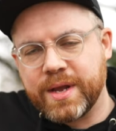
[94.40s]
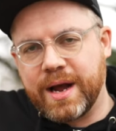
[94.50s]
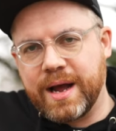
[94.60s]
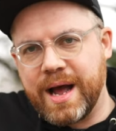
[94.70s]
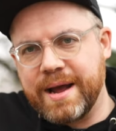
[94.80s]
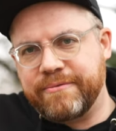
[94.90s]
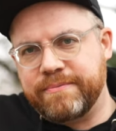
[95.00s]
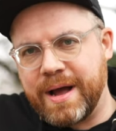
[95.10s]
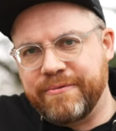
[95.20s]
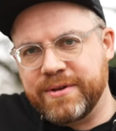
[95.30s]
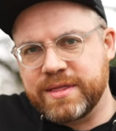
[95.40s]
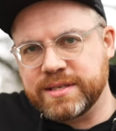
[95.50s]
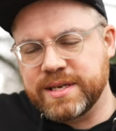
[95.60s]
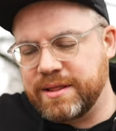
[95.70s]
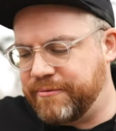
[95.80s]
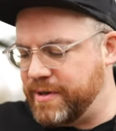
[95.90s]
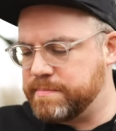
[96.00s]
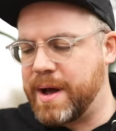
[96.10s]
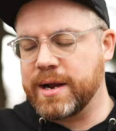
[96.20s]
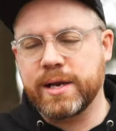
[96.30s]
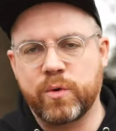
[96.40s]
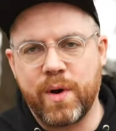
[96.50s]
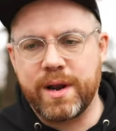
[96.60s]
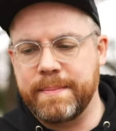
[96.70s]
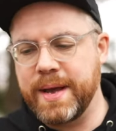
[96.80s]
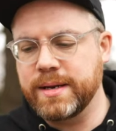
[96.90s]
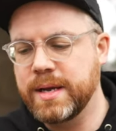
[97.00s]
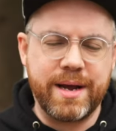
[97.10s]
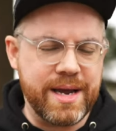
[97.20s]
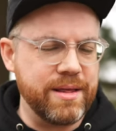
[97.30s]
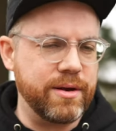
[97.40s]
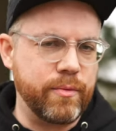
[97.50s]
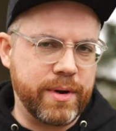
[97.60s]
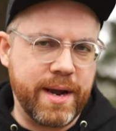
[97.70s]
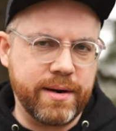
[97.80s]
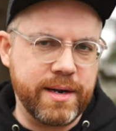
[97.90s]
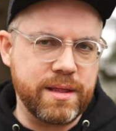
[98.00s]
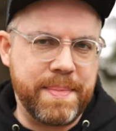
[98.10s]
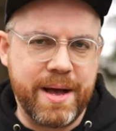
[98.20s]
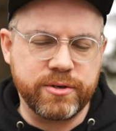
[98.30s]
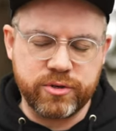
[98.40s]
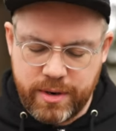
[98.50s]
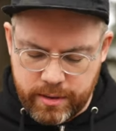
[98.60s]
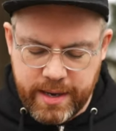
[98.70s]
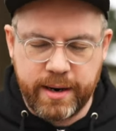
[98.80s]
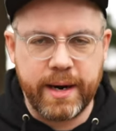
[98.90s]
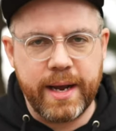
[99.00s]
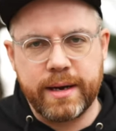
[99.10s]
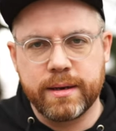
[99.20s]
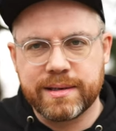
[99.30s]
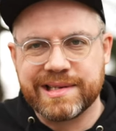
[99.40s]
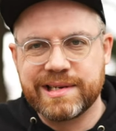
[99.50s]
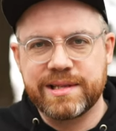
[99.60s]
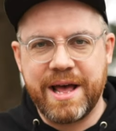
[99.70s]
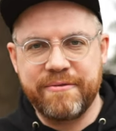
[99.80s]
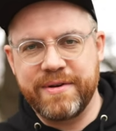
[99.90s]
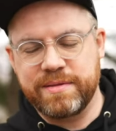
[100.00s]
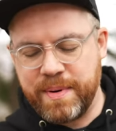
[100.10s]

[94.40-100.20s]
I fit this in the fifth pocket quite a bit. I either will carry it in the pouch or I'll carry it in that fifth